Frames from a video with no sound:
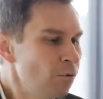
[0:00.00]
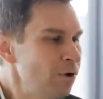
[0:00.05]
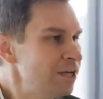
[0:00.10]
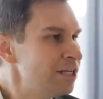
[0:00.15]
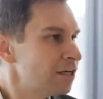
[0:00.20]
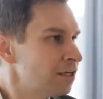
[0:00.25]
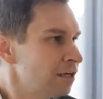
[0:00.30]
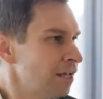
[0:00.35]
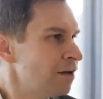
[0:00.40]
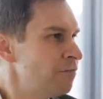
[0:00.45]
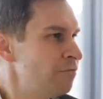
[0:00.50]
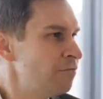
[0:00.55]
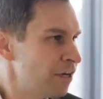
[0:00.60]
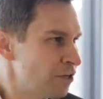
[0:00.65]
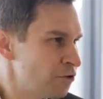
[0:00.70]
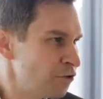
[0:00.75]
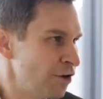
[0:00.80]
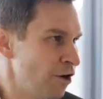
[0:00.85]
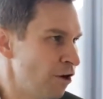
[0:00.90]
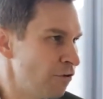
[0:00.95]
We declared
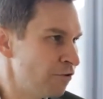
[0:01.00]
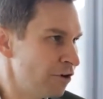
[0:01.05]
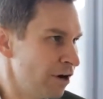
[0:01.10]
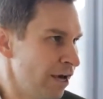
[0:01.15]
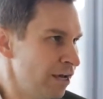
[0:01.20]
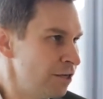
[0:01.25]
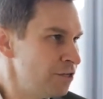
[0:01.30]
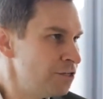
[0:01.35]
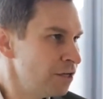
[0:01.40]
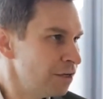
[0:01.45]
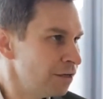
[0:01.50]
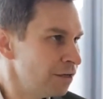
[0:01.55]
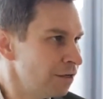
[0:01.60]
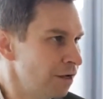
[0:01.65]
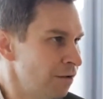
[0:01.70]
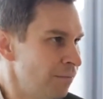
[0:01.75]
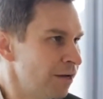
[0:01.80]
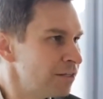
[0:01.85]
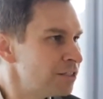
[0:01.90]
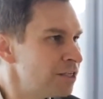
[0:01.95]
victory over
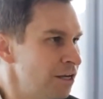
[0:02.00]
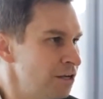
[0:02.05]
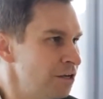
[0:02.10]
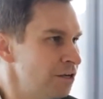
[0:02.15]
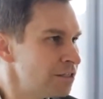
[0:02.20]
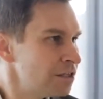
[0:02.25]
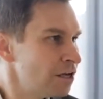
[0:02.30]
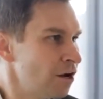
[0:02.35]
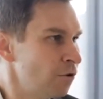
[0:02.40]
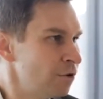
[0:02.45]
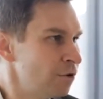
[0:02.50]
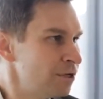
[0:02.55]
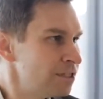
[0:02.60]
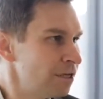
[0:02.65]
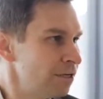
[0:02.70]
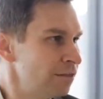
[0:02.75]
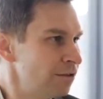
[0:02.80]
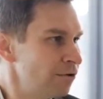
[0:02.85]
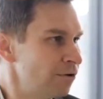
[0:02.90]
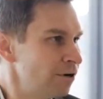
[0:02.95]
aging about 10 years ago. We
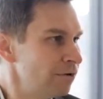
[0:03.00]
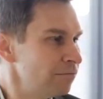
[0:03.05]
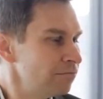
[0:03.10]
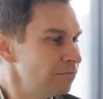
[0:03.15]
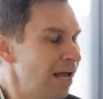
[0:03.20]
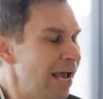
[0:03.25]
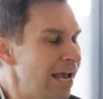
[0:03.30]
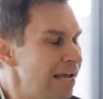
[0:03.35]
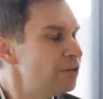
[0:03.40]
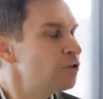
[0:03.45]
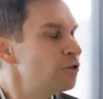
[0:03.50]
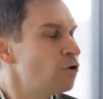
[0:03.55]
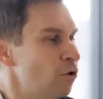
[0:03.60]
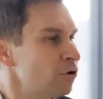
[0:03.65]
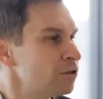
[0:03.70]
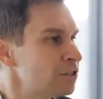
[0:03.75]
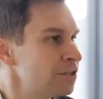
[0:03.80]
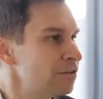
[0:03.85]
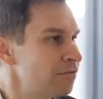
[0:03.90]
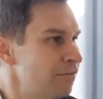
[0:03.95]
said there are eight
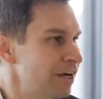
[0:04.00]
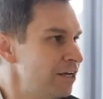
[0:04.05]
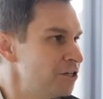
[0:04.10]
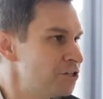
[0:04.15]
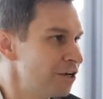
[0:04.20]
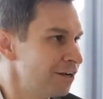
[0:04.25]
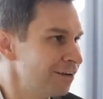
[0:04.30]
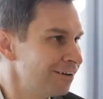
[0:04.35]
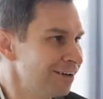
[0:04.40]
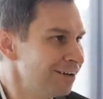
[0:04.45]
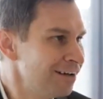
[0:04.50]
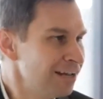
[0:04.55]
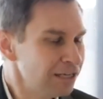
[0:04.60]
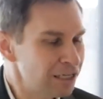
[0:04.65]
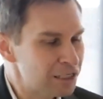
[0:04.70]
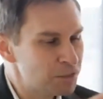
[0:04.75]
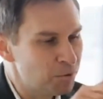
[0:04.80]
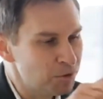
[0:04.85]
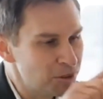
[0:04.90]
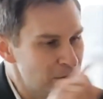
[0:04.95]
causes of aging.
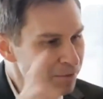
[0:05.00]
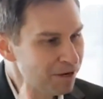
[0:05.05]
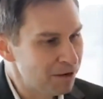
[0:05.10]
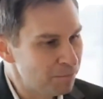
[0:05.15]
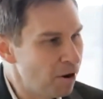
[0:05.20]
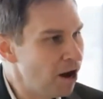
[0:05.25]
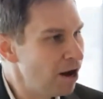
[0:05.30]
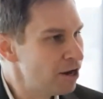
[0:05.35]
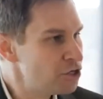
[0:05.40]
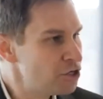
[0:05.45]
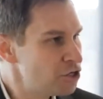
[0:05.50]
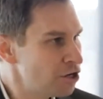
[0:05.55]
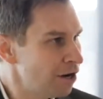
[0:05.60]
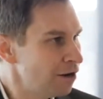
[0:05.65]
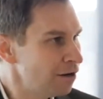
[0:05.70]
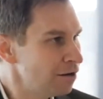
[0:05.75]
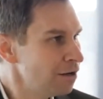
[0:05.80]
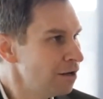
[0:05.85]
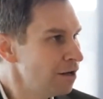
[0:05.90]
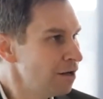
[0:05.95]
Mm. Let's put them in a pie
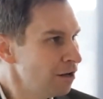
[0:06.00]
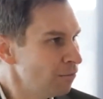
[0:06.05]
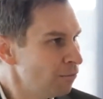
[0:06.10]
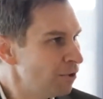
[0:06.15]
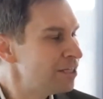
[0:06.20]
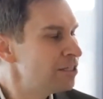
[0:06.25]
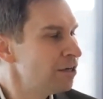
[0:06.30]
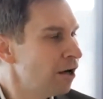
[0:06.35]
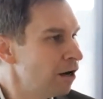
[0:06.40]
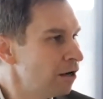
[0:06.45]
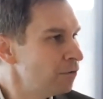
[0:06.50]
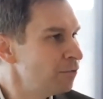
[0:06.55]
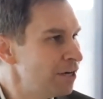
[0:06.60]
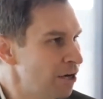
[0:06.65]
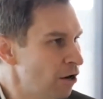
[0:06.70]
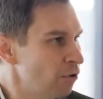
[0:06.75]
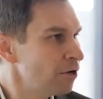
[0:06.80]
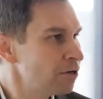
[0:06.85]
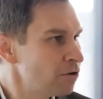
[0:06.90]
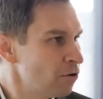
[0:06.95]
chart. We're done.
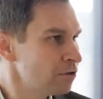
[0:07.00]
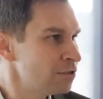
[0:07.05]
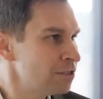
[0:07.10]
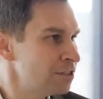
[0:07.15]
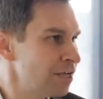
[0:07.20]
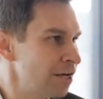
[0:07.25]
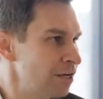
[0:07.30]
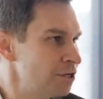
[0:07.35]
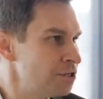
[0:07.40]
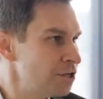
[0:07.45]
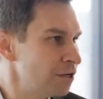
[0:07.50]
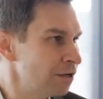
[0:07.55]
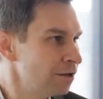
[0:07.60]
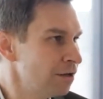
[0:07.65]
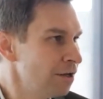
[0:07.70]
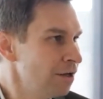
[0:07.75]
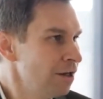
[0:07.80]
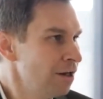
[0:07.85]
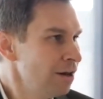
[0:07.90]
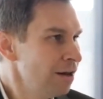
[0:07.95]
We know what causes aging.
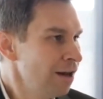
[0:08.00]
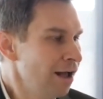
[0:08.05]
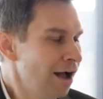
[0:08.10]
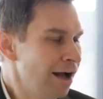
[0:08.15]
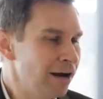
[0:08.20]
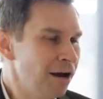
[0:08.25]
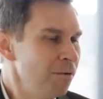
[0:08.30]
Mm.